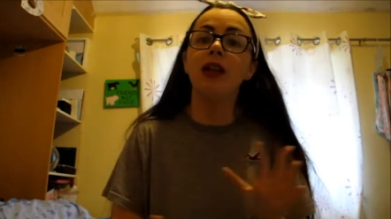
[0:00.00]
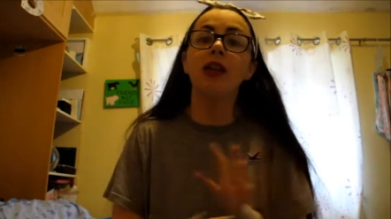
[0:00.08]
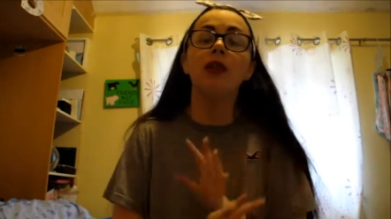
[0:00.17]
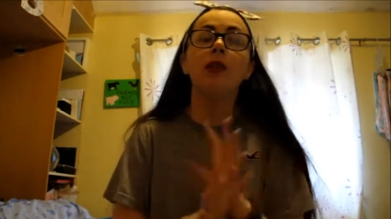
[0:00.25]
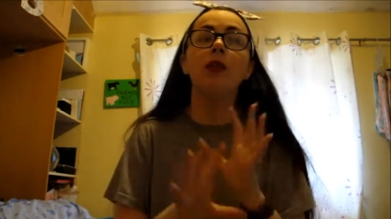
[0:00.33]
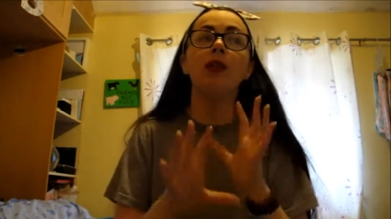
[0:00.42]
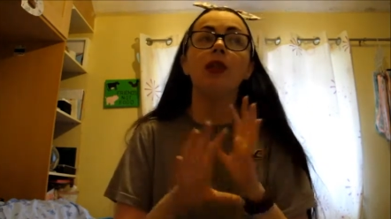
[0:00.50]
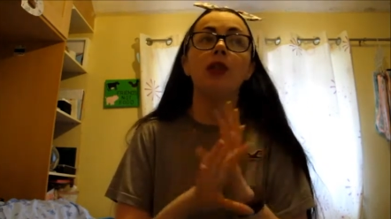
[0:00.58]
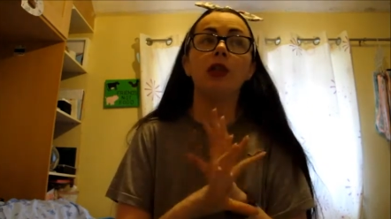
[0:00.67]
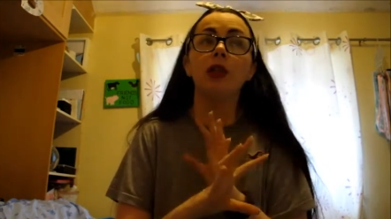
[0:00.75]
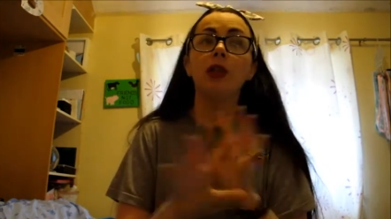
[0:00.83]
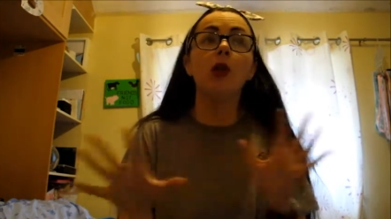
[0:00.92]
Like there was
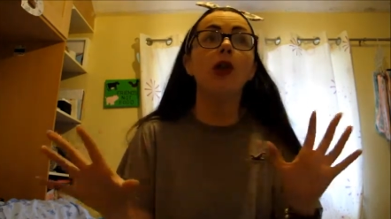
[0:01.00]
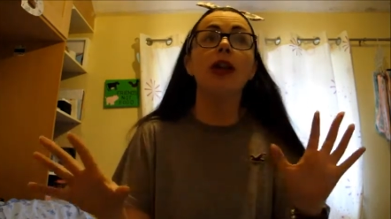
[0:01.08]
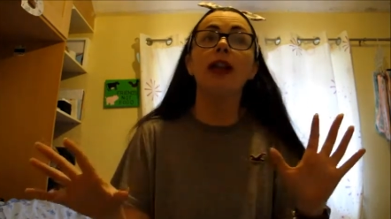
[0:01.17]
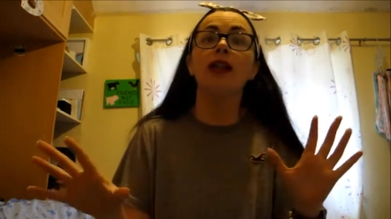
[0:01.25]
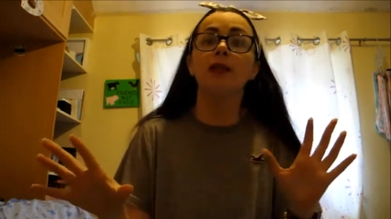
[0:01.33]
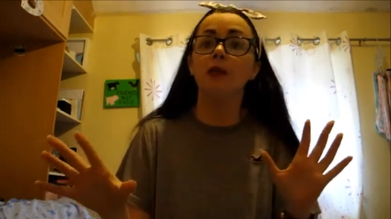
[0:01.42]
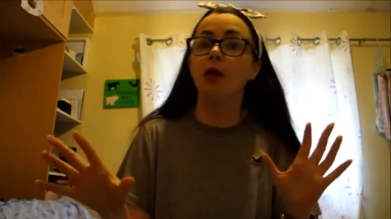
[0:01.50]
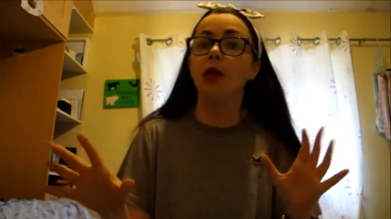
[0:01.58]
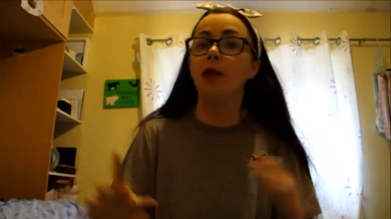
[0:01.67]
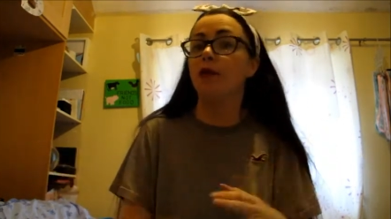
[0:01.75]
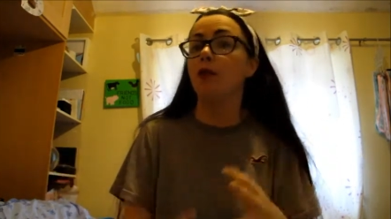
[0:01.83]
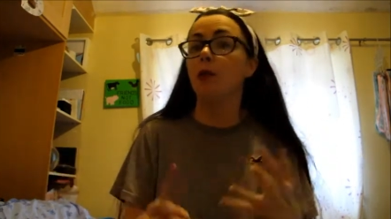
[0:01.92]
nothing else in my
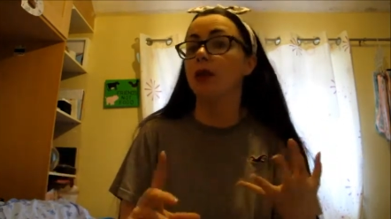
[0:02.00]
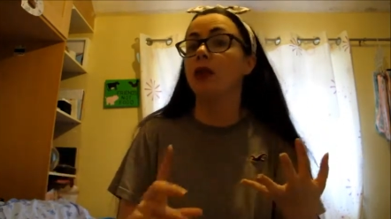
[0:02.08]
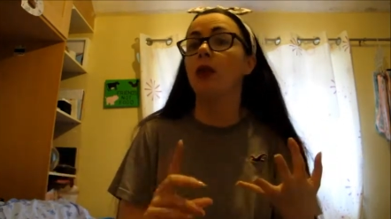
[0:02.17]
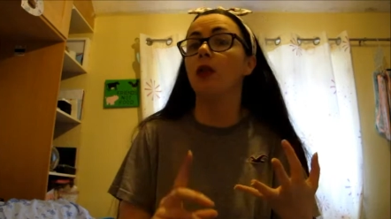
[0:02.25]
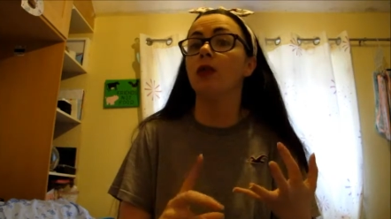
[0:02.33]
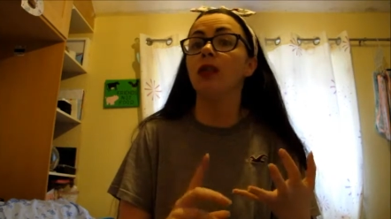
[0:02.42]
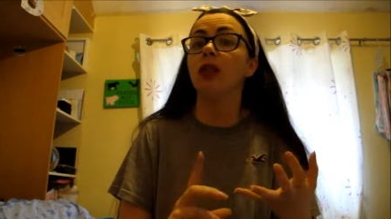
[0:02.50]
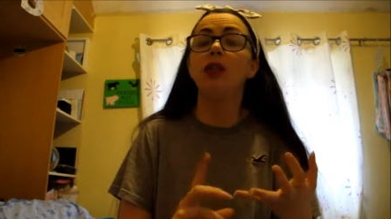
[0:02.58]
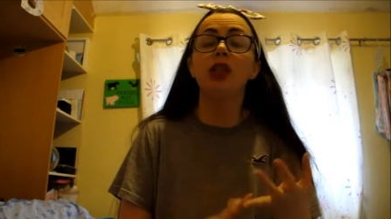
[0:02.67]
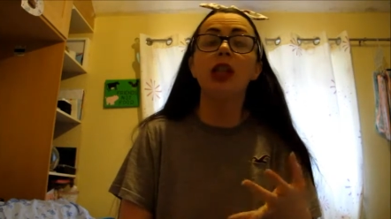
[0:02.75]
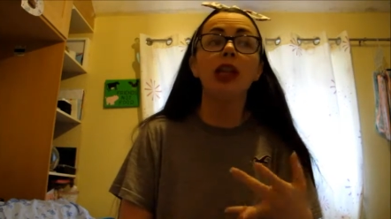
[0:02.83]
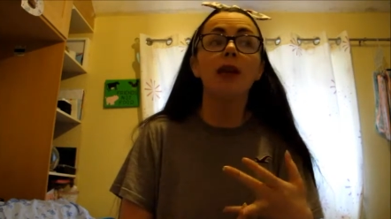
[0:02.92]
life. I wasn't going to the
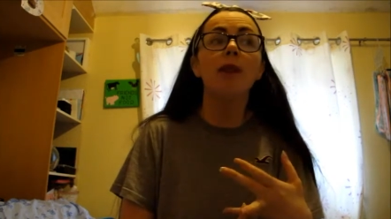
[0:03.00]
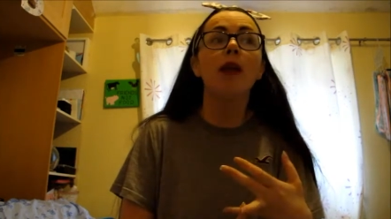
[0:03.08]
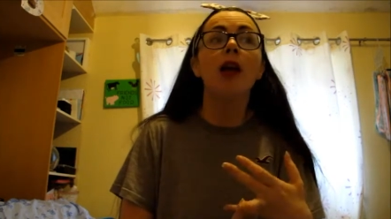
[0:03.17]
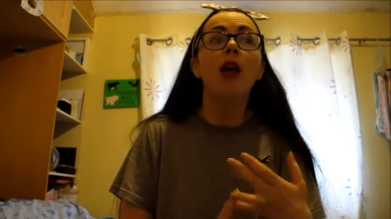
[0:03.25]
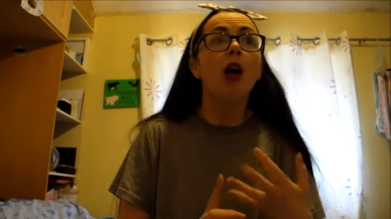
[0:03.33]
gym.